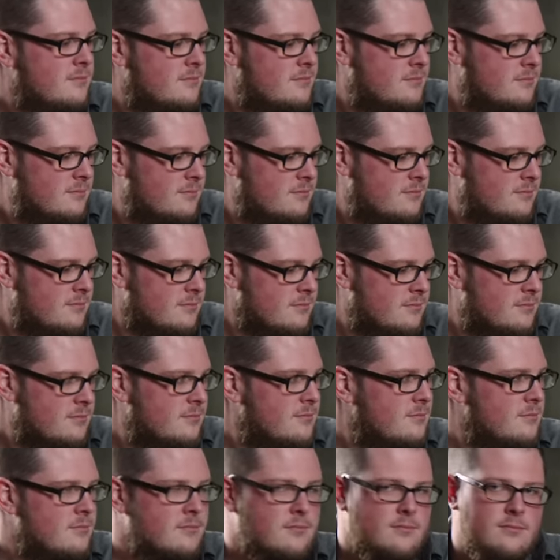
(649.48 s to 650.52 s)

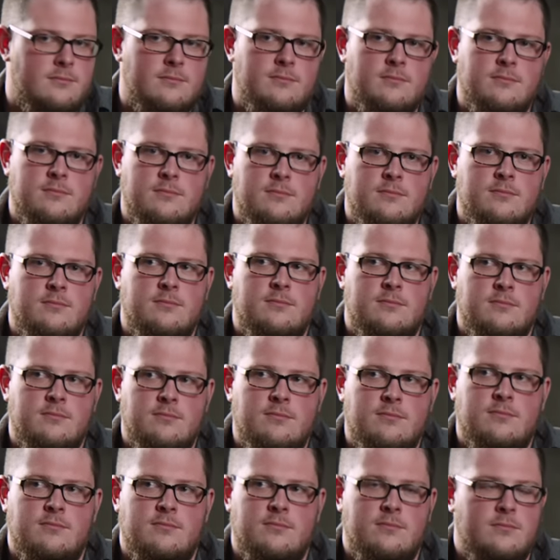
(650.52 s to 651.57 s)

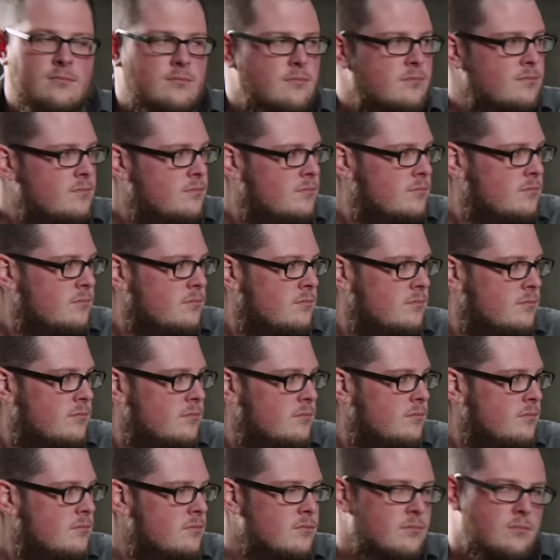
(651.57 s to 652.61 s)

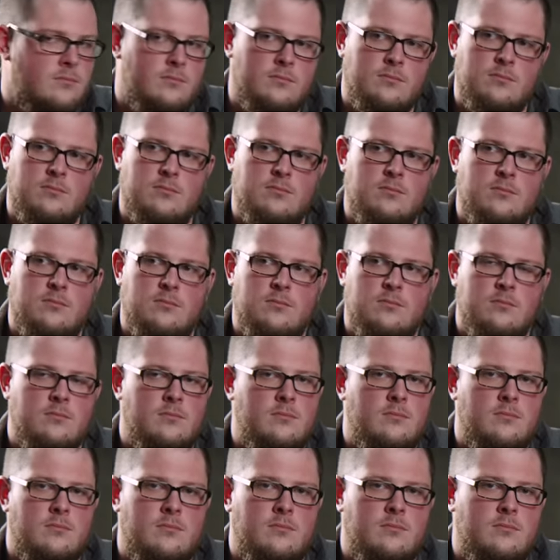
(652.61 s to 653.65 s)

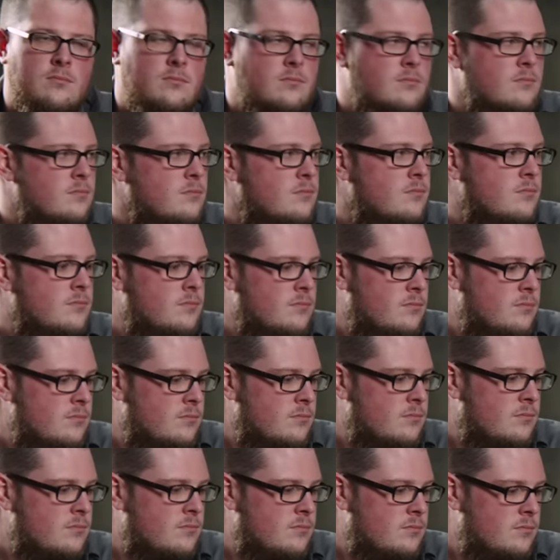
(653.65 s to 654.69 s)

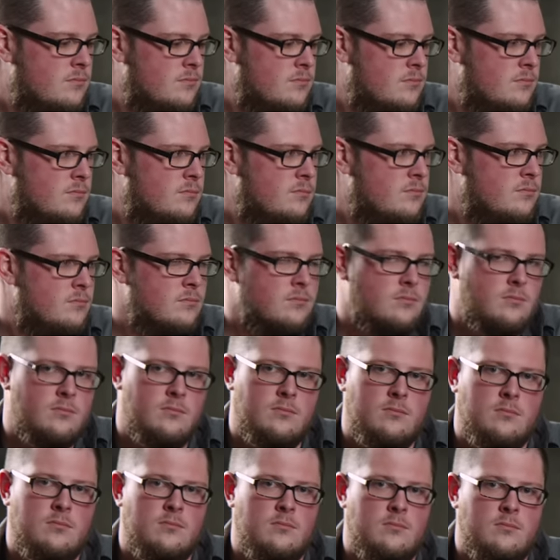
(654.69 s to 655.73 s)

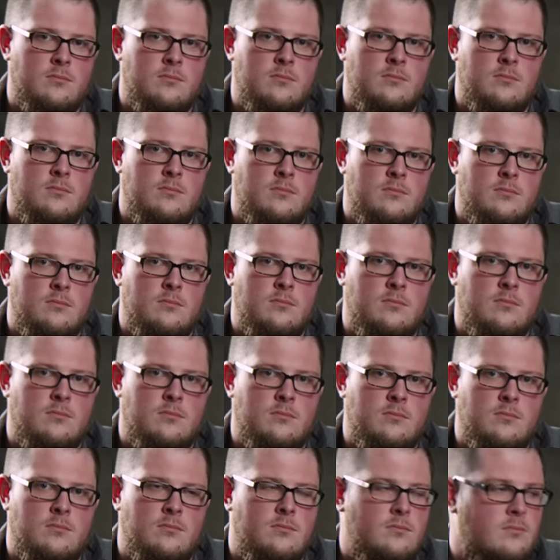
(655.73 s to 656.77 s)
No words are spoken by the person on screen.